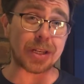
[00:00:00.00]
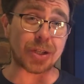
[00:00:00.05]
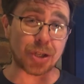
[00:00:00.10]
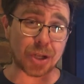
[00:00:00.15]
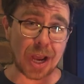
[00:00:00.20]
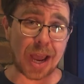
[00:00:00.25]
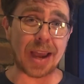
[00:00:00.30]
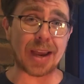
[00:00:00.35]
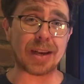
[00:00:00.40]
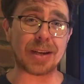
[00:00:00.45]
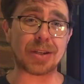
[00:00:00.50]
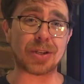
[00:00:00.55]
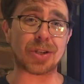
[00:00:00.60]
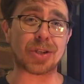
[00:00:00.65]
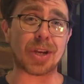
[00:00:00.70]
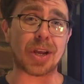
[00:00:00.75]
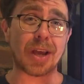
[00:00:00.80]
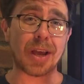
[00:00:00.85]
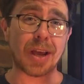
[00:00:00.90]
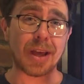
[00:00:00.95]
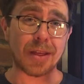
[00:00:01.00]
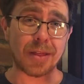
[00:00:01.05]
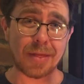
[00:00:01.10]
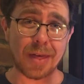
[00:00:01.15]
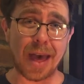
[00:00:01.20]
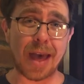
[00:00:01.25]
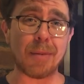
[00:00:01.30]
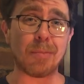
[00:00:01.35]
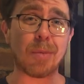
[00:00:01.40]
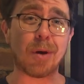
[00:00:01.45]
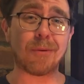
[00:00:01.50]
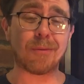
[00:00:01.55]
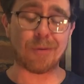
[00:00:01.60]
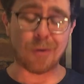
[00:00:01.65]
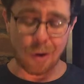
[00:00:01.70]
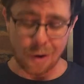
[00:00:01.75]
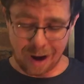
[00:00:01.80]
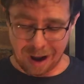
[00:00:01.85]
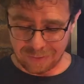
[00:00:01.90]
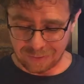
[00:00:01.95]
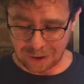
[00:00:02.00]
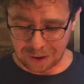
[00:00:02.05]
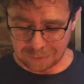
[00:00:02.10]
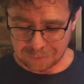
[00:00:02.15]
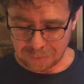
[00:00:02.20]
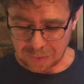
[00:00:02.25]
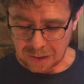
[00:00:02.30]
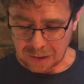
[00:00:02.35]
changed them forever.